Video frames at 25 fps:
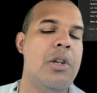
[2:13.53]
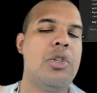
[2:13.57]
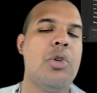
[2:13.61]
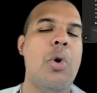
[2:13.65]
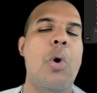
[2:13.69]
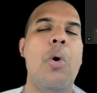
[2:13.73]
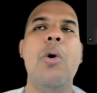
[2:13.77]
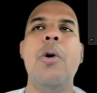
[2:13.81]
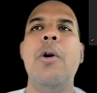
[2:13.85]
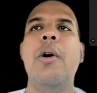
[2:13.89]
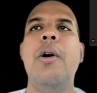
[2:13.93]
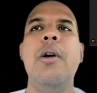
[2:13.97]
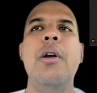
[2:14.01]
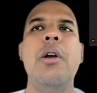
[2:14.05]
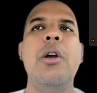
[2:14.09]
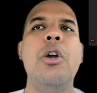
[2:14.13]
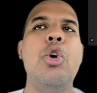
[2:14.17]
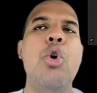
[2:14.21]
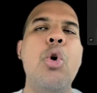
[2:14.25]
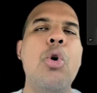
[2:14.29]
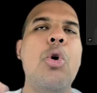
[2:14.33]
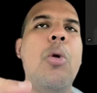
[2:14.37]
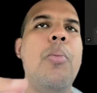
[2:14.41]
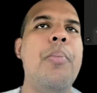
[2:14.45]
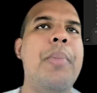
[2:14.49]
So
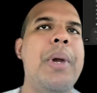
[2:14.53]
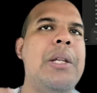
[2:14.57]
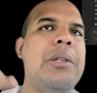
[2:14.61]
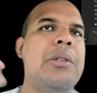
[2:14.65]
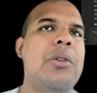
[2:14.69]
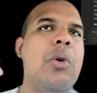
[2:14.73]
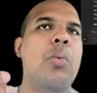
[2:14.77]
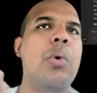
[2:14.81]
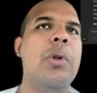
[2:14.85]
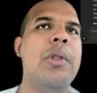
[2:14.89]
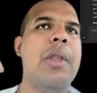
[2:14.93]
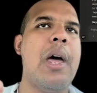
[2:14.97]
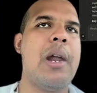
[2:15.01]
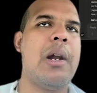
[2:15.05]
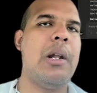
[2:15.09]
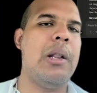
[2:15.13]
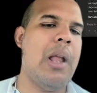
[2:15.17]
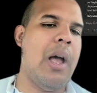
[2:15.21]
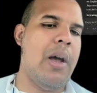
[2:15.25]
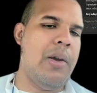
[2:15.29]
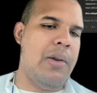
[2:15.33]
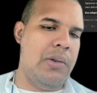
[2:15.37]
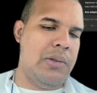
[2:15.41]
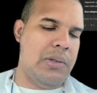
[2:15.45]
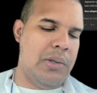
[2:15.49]
Google Meet will not
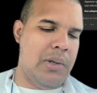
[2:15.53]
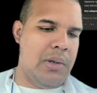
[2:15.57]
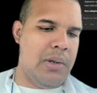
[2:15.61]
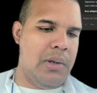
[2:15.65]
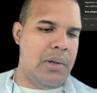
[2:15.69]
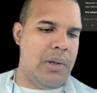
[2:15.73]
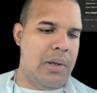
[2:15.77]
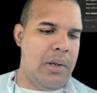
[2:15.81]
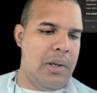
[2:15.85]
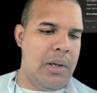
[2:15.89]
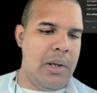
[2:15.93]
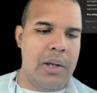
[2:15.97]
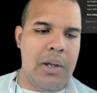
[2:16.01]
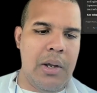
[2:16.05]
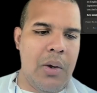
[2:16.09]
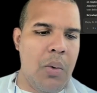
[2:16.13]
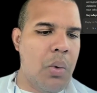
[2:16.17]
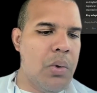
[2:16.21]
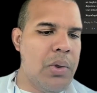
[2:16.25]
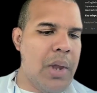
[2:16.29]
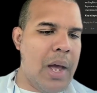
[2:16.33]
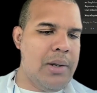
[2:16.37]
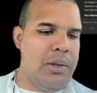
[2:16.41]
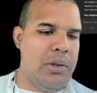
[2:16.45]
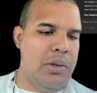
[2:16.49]
allow you to,
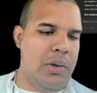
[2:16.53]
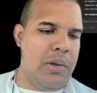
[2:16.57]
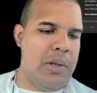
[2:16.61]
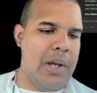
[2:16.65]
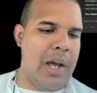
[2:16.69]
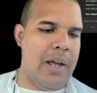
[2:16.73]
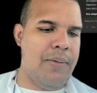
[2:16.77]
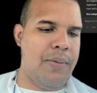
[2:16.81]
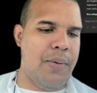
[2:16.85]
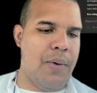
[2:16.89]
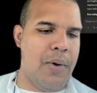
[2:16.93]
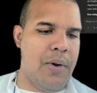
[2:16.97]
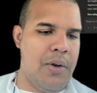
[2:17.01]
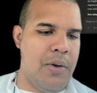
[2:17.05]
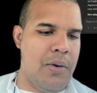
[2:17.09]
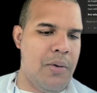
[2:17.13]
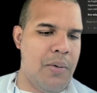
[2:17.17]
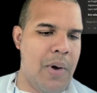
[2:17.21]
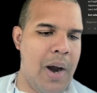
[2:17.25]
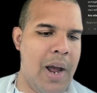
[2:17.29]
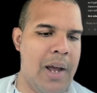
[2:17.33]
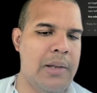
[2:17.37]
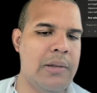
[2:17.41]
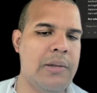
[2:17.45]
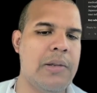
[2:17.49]
it will not do that for
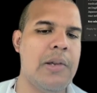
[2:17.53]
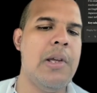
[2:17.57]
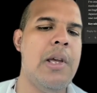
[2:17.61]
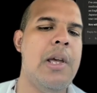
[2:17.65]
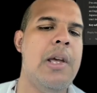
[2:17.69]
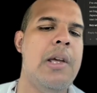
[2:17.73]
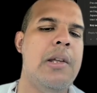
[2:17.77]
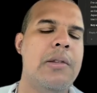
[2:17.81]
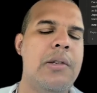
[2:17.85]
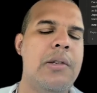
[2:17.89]
you, right?